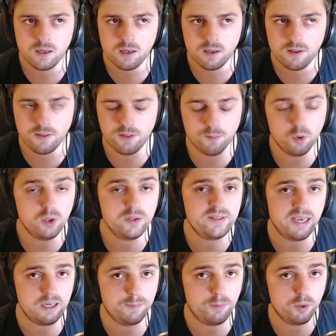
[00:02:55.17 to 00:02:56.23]
the more
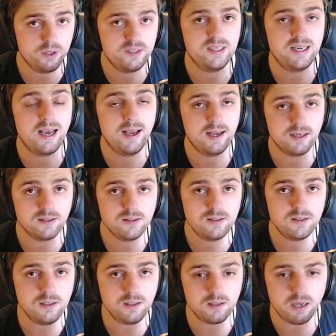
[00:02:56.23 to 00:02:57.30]
data points it
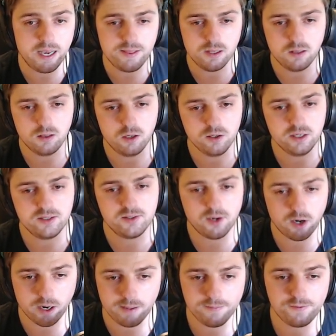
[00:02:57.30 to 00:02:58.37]
has and the longer
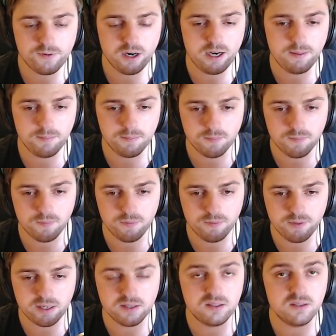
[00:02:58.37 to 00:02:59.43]
time frame
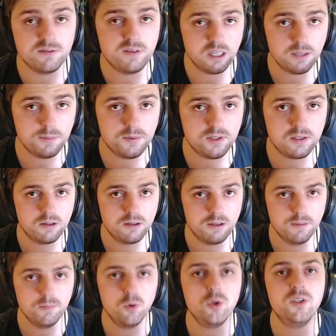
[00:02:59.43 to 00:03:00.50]
that it develops,
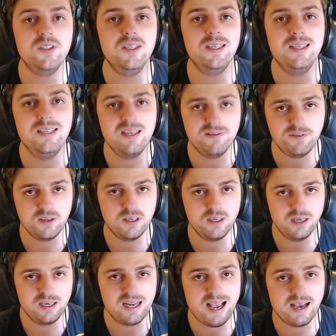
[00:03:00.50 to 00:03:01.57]
more significant
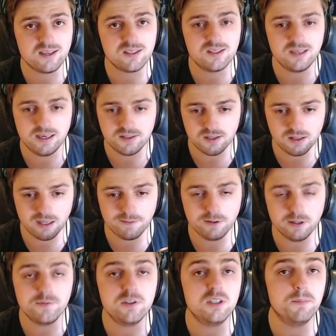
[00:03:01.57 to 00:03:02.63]
it acts as a
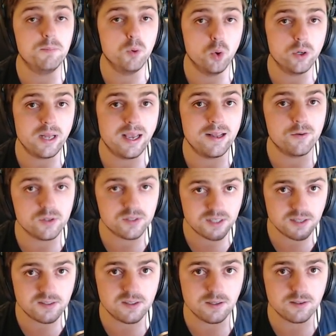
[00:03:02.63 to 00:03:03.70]
level of support and
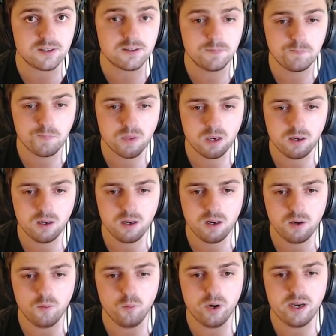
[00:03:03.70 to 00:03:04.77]
resistance.
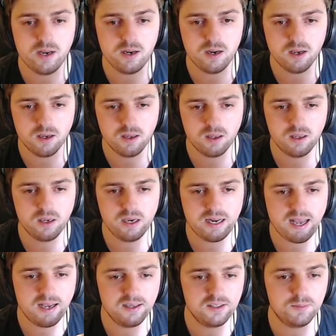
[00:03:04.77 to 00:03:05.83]
When it
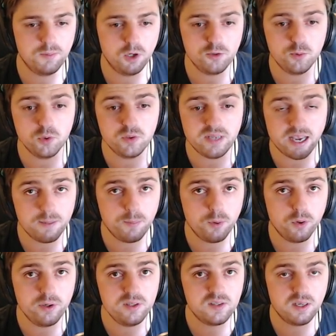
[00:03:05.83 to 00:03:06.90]
has multiple data
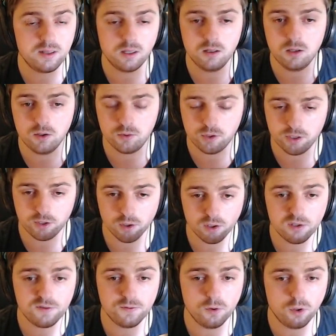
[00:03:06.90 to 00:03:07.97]
points and the longer it
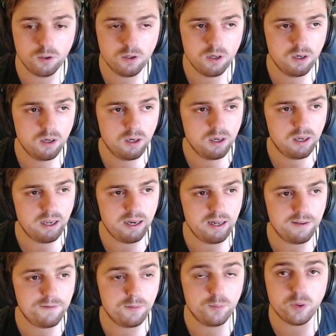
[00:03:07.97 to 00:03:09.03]
goes for, and
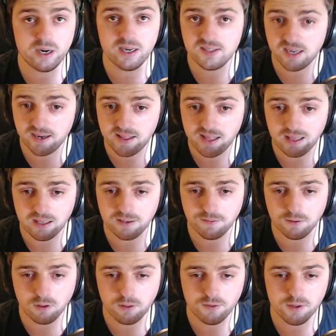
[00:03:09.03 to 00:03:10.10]
if it breaks out of that
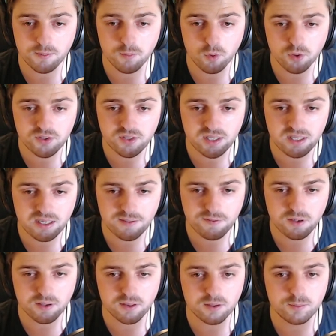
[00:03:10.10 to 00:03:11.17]
level, the more
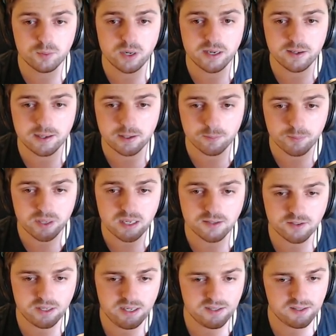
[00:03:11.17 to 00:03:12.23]
significant the breakout will be.
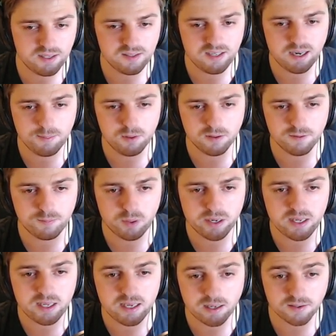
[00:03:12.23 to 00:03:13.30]
So here's an example of
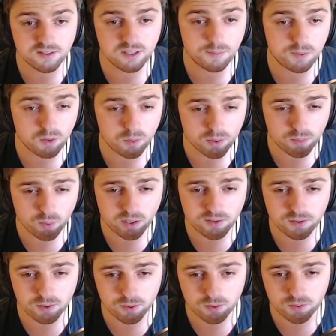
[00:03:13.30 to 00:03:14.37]
breaking out of something with 1,
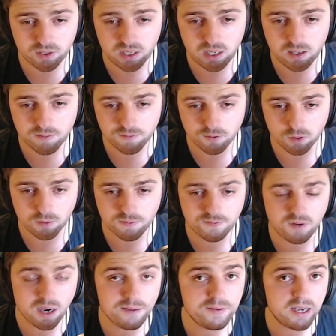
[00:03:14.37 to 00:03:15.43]
2, 3, 4,
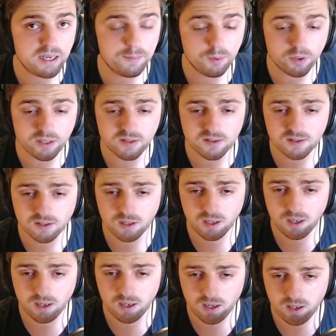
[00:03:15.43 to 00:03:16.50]
5 data points.
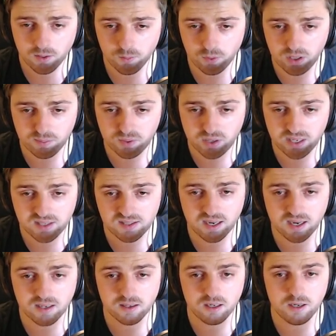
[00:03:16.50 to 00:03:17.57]
When it breaks
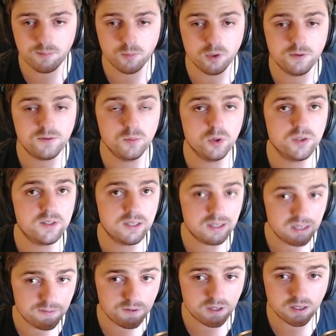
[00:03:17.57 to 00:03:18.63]
out, it moves more
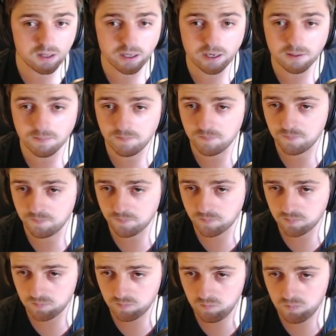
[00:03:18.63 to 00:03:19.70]
significantly.
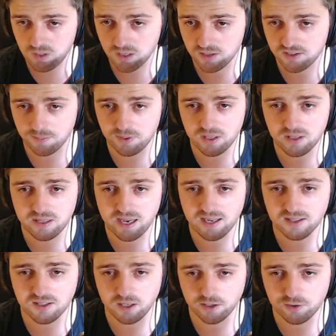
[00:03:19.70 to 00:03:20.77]
Something that
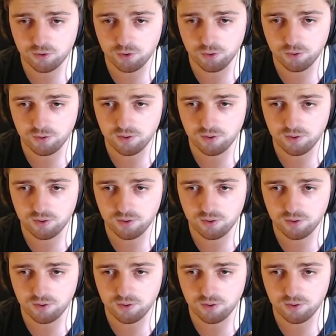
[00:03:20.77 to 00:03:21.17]
has like two